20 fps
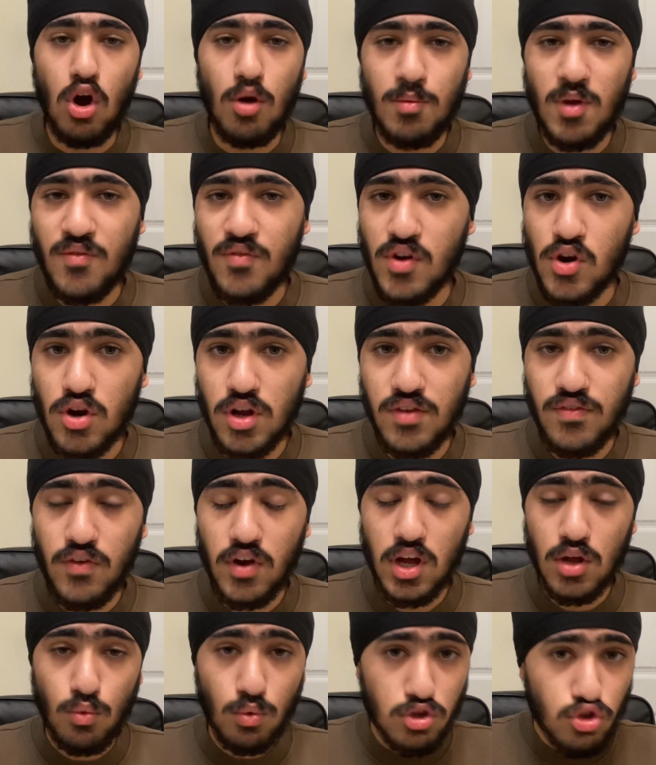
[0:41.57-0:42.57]
Tommy Fury
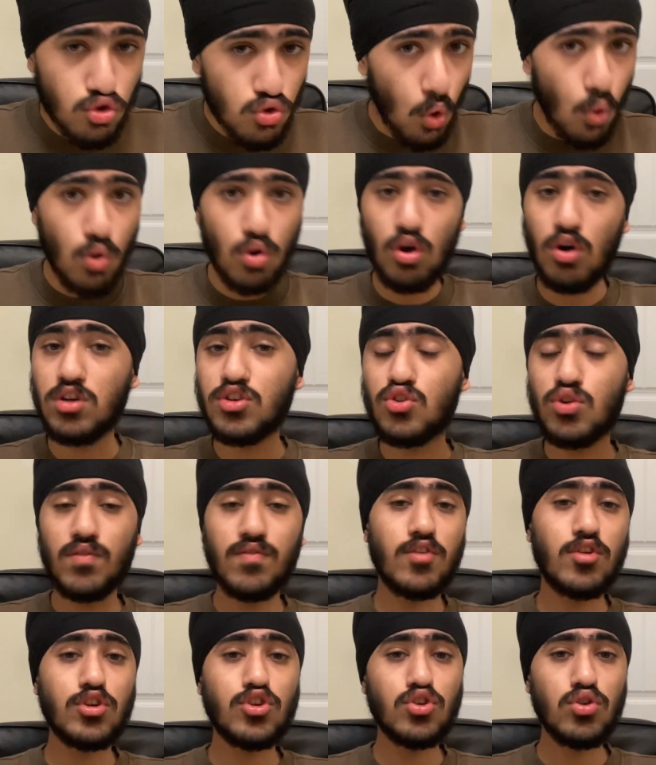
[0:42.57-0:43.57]
fight was so
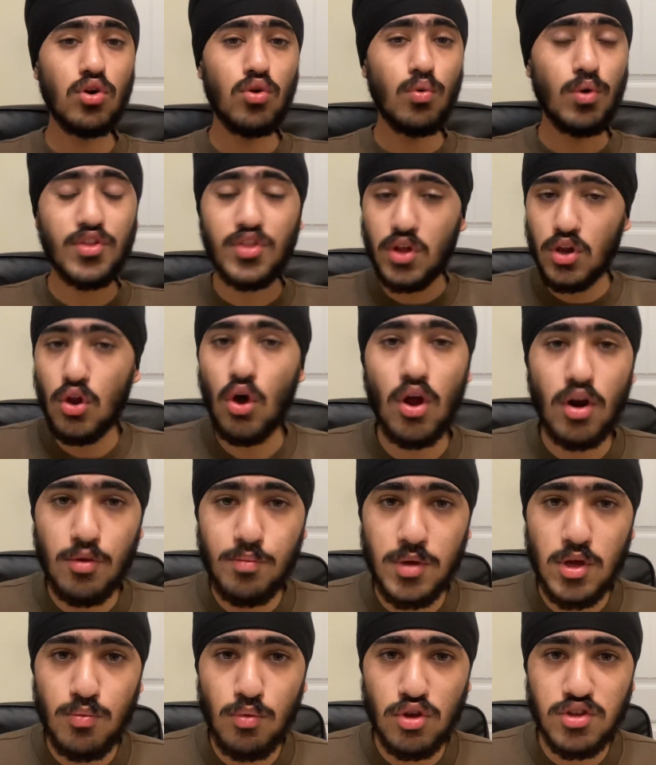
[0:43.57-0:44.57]
controversial, with a lot
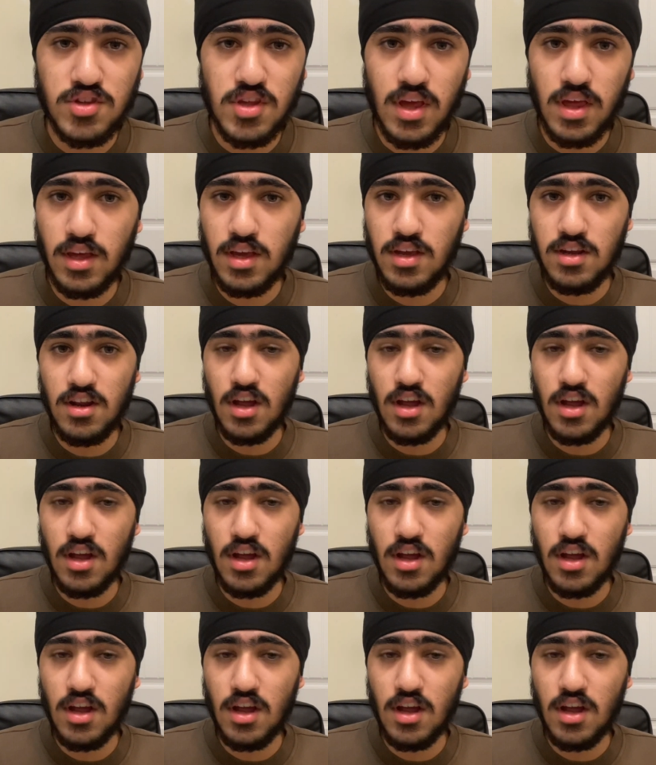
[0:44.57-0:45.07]
of people saying he